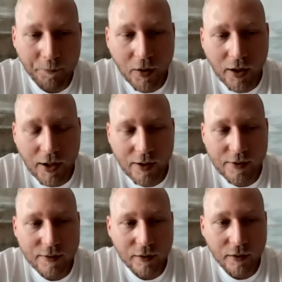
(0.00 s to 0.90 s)
And
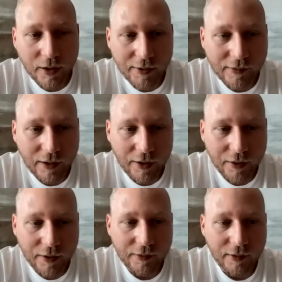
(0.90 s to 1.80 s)
Landslide
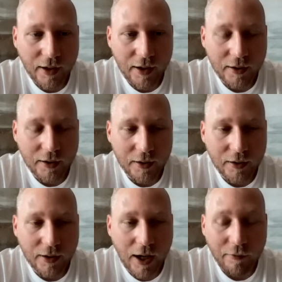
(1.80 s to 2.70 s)
is
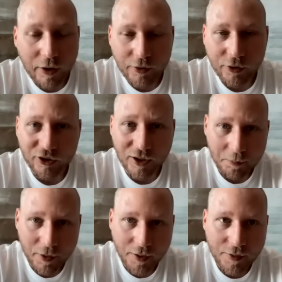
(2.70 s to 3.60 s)
an Avalanche
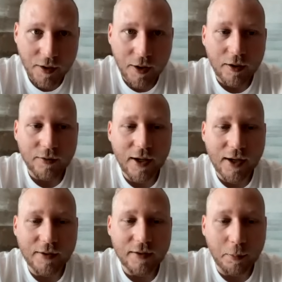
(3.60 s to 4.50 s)
subnet
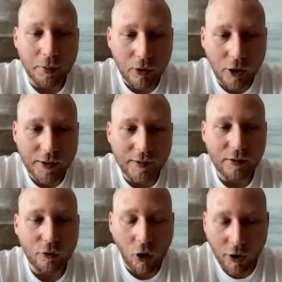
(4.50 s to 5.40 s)
that deploys
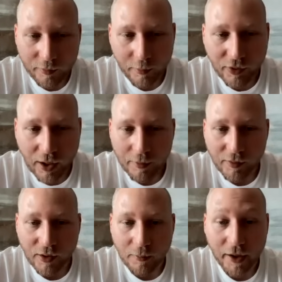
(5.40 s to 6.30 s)
Cosmos
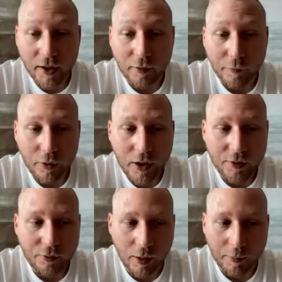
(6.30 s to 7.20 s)
IBC, making it fully
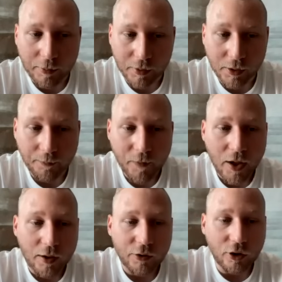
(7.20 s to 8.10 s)
interoperable.
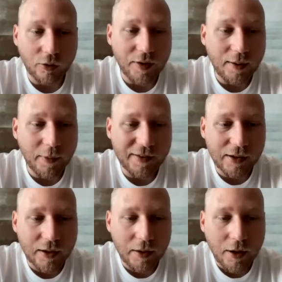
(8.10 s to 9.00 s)
So that's
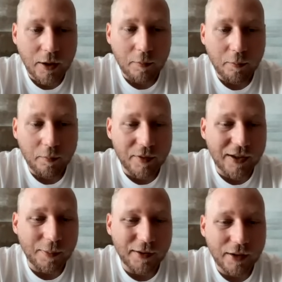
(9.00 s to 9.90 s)
basically
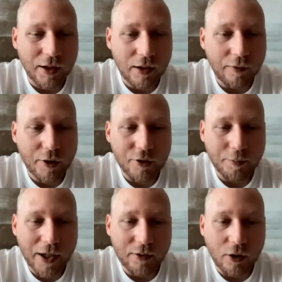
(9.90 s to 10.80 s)
a leveraged
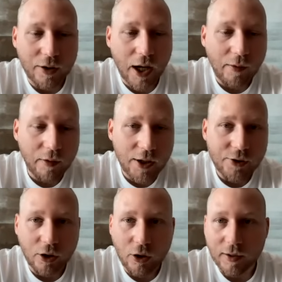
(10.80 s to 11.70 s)
bet on Avalanche
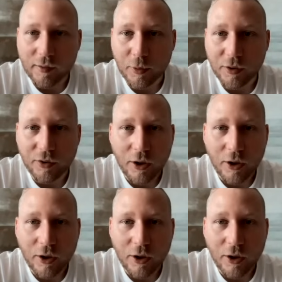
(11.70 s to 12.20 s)
and Cosmos,